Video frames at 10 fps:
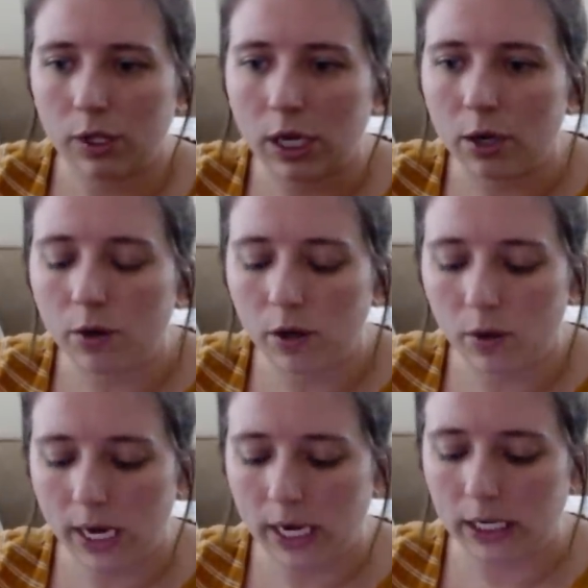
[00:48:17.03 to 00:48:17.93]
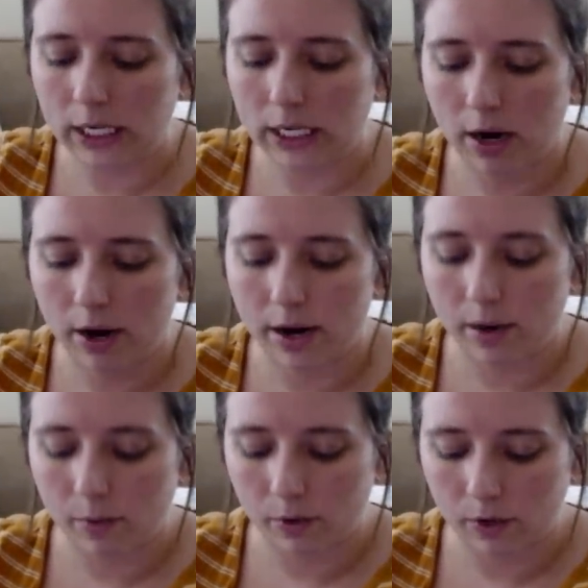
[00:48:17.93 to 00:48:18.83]
I know U A and T R N
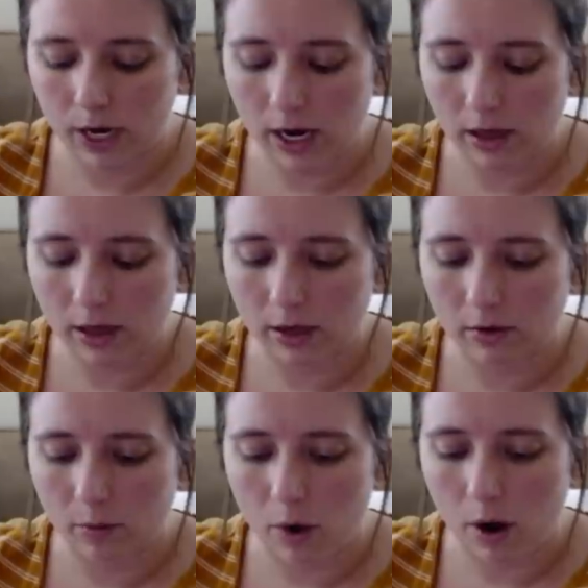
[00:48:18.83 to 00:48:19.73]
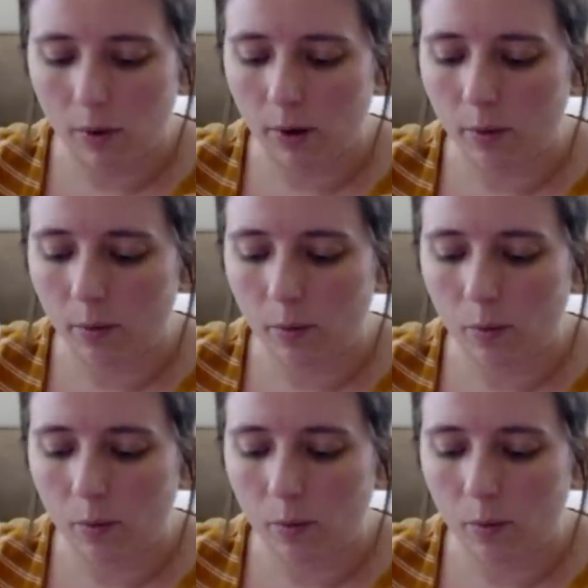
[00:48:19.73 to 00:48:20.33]
are both saying that there's a problem.